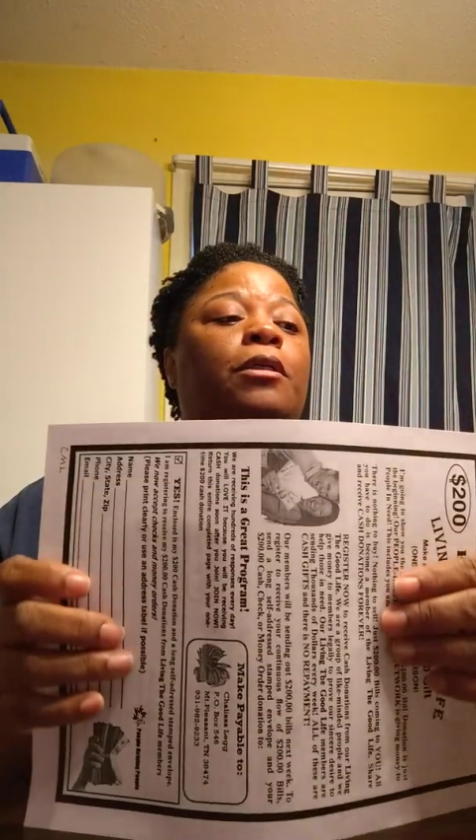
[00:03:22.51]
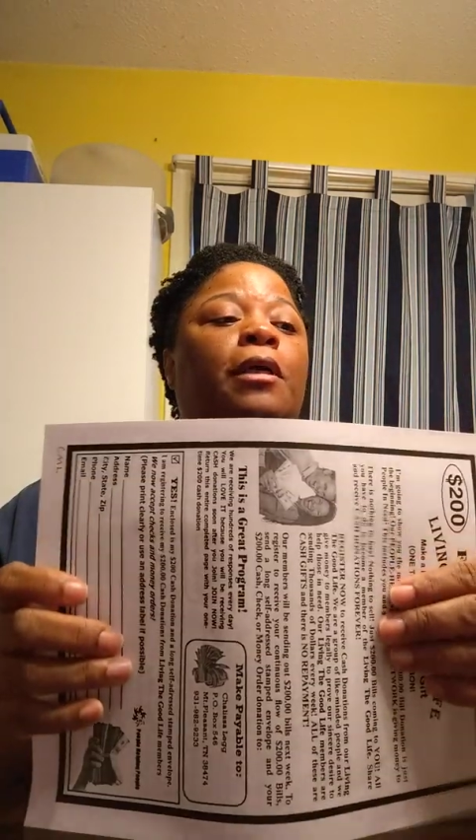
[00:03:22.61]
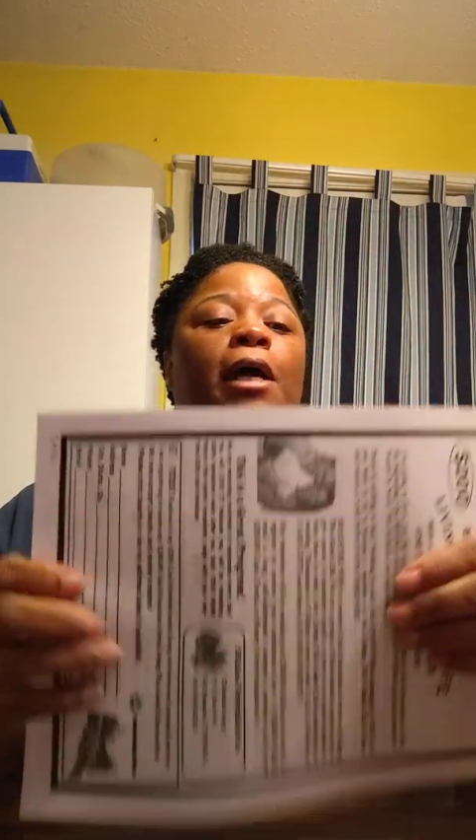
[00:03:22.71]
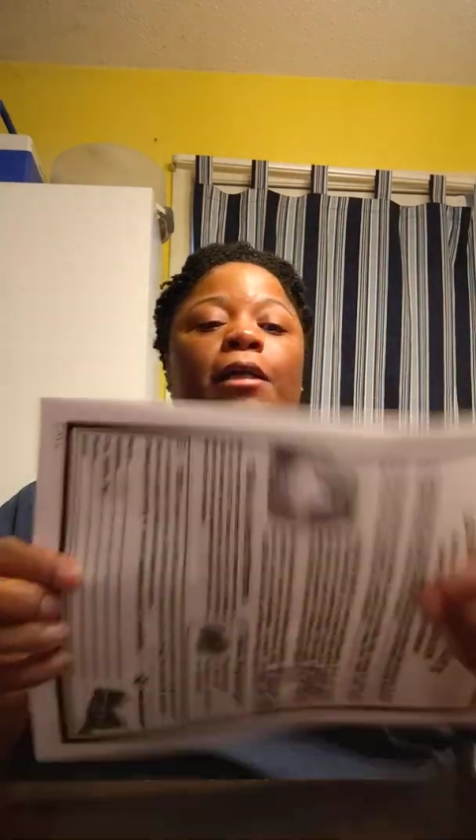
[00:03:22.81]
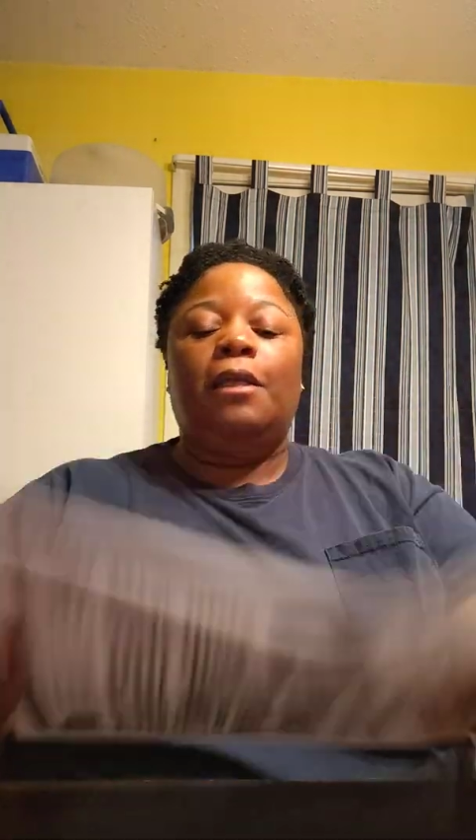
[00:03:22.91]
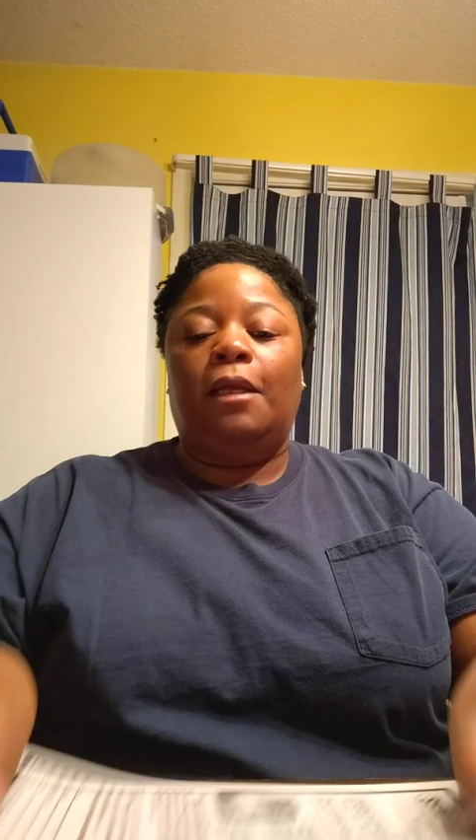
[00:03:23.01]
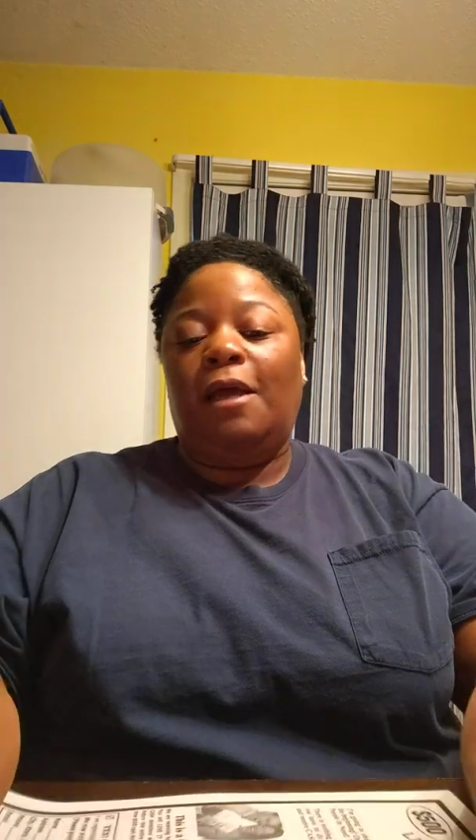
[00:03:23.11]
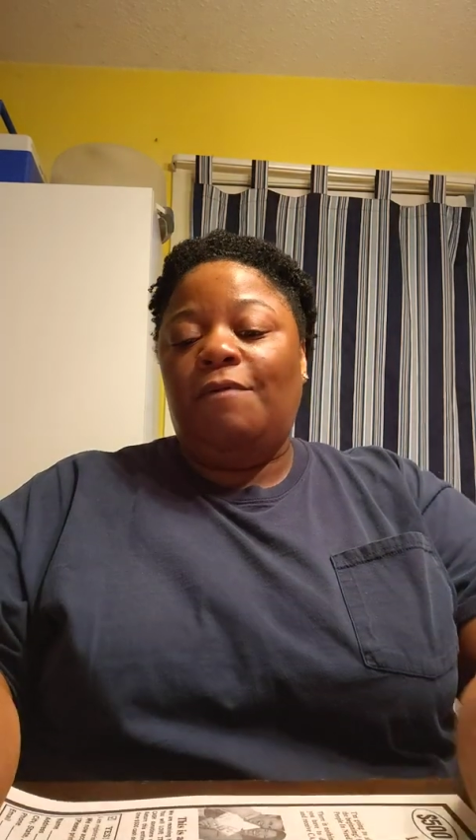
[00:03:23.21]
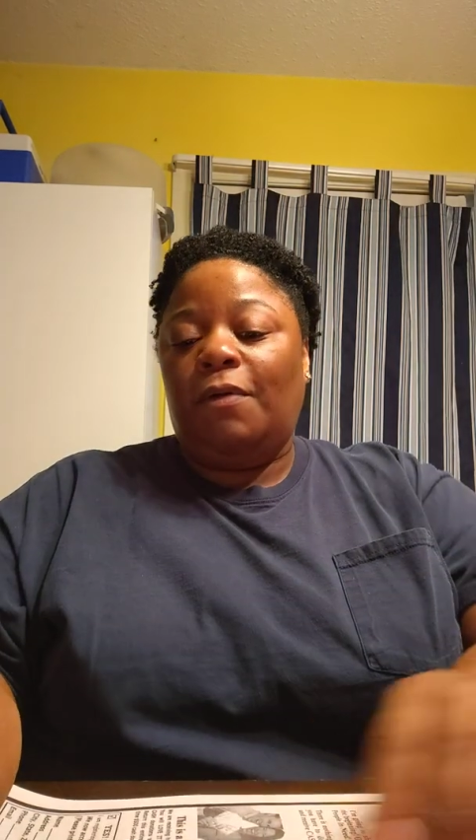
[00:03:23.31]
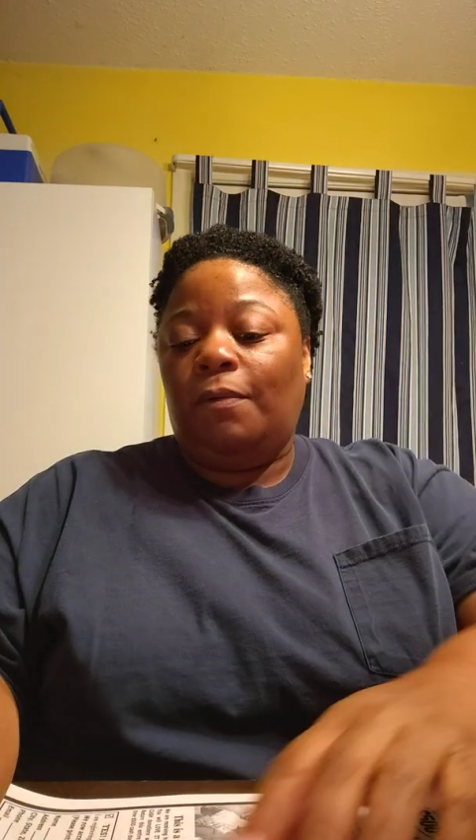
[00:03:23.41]
You have to
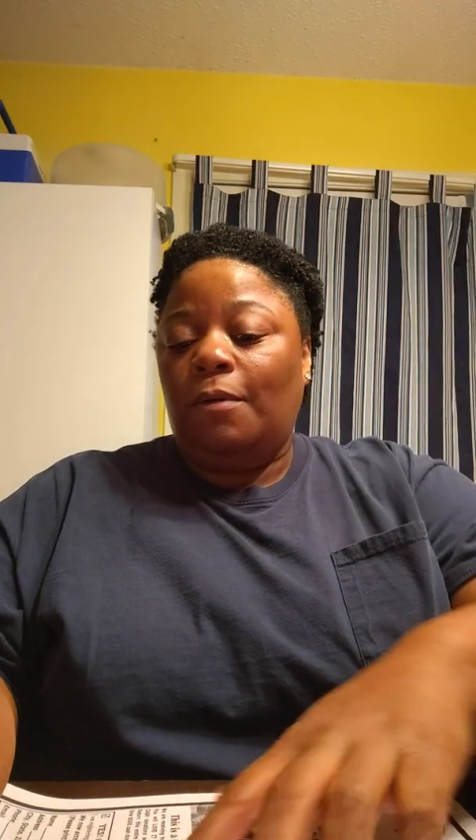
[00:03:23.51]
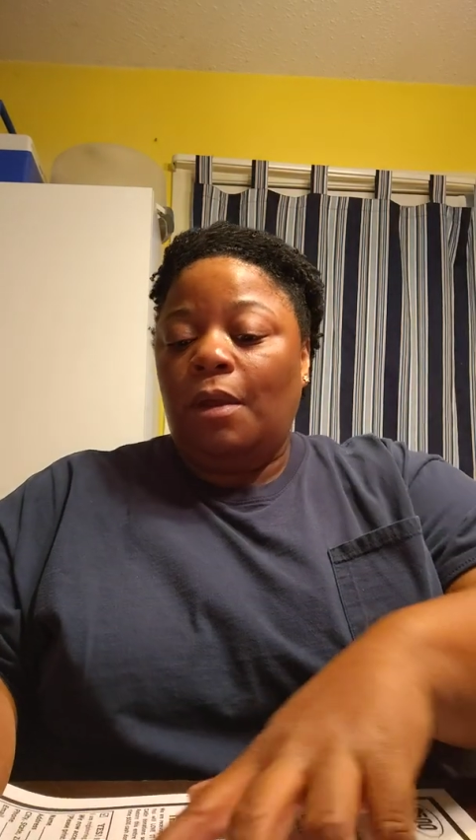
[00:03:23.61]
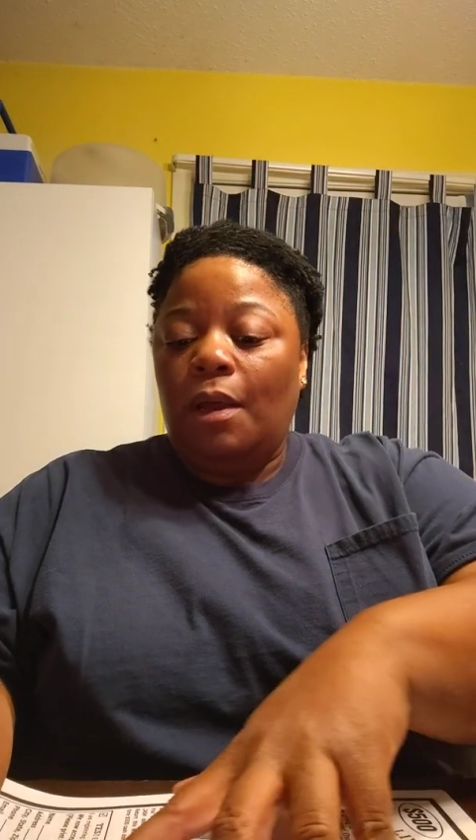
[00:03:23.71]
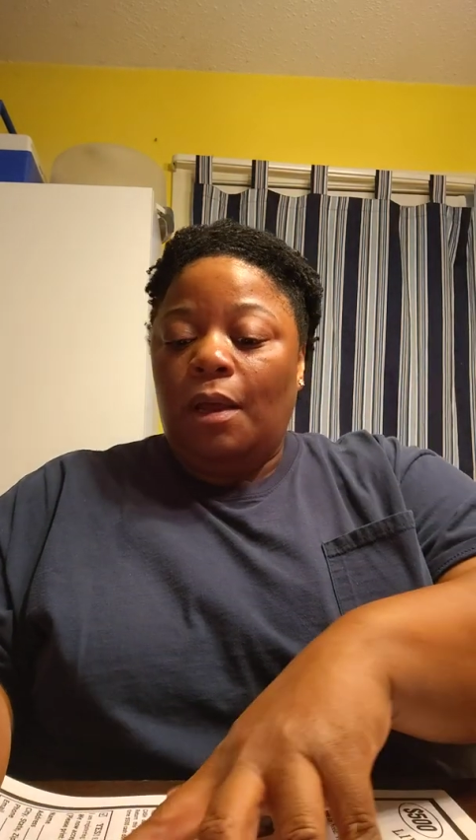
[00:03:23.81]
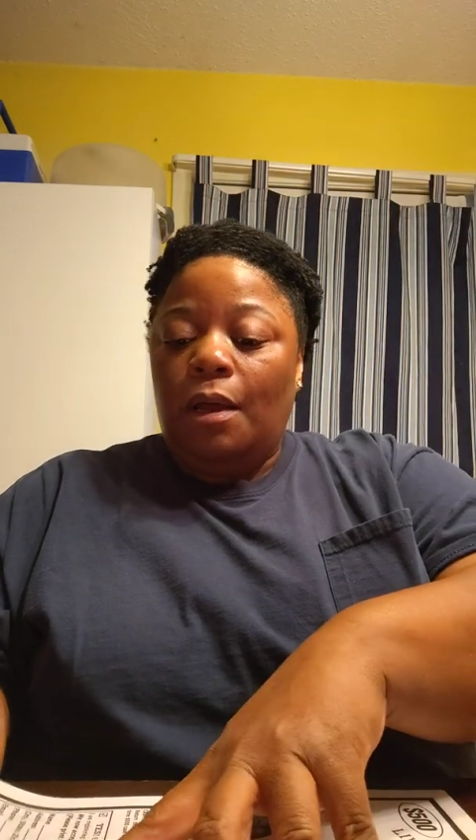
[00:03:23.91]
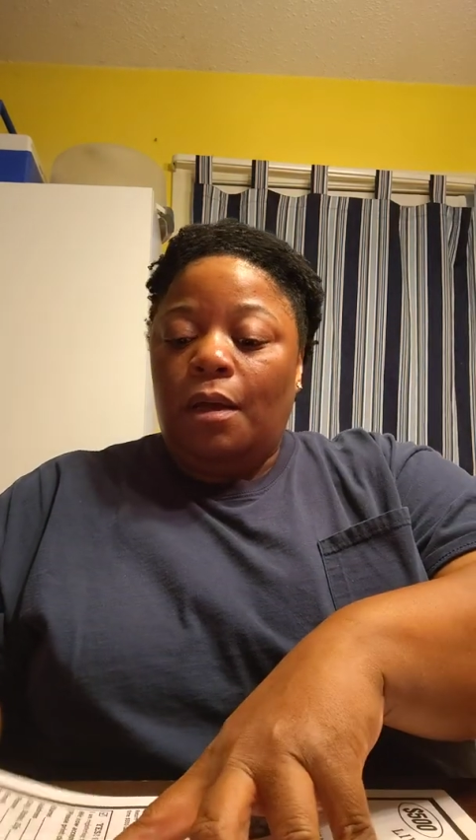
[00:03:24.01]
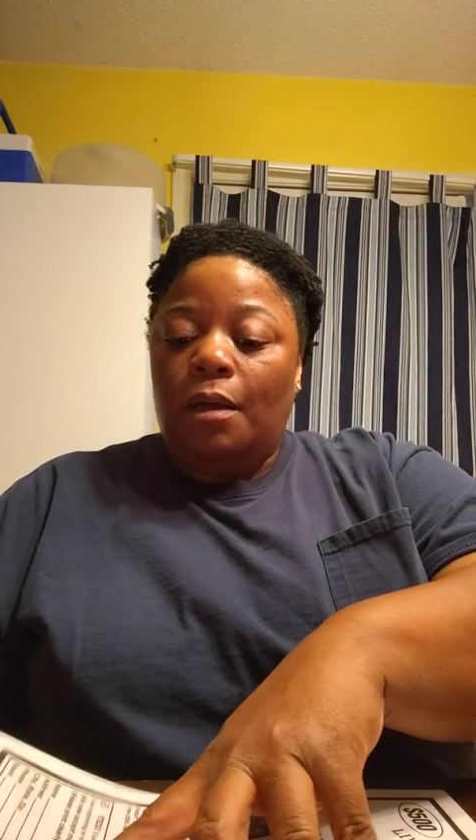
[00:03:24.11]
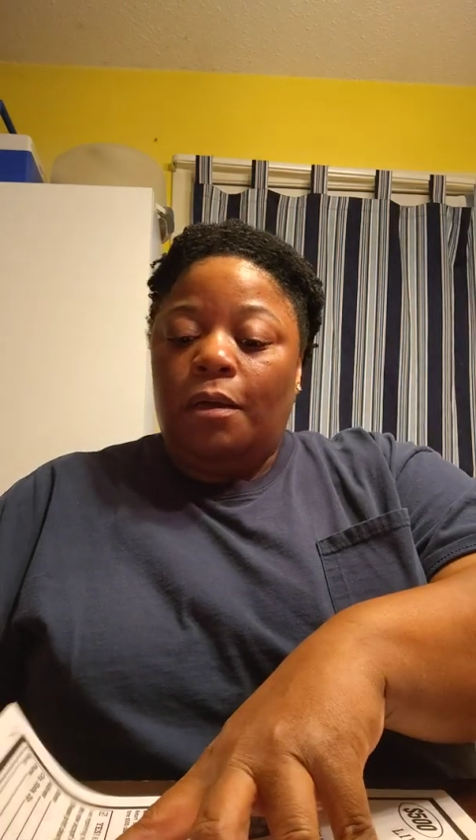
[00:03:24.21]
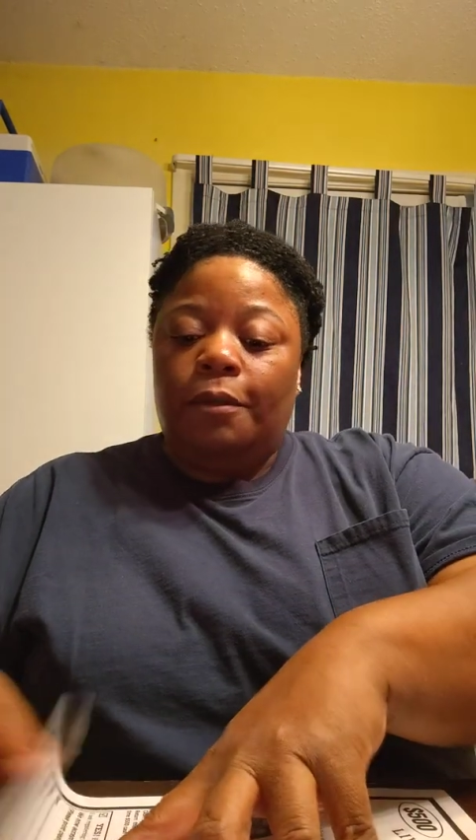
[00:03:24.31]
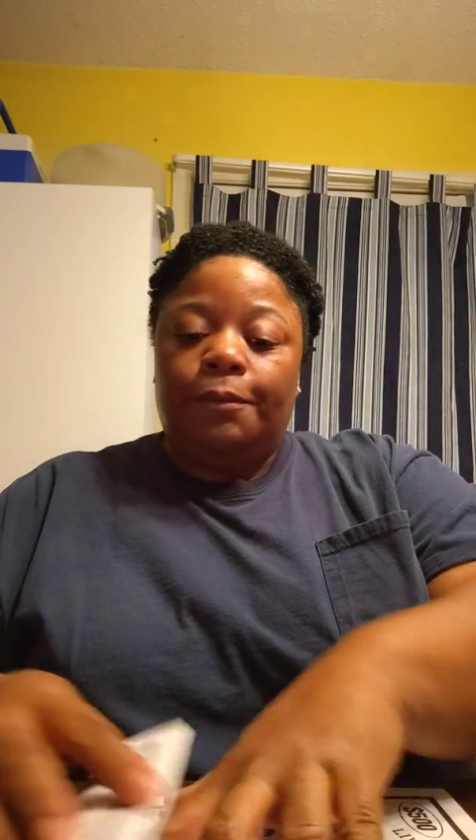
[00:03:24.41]
have a
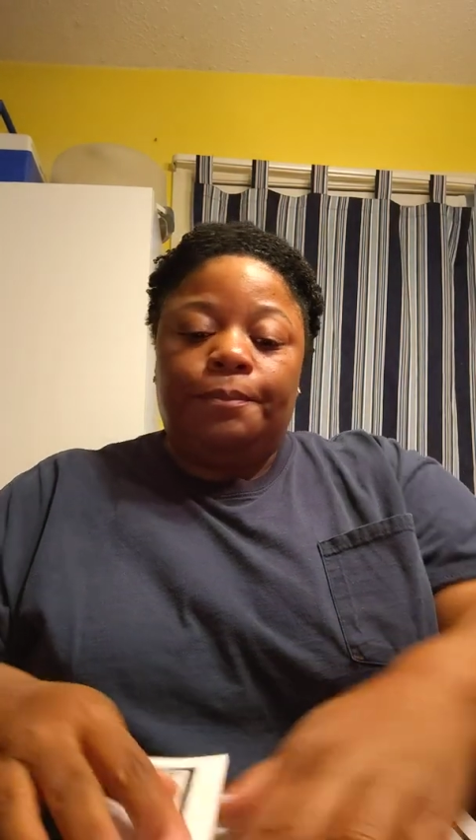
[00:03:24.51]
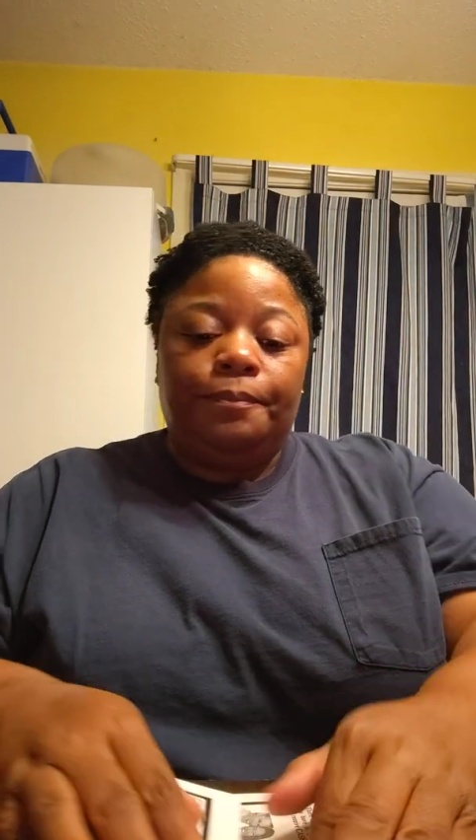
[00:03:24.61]
uh,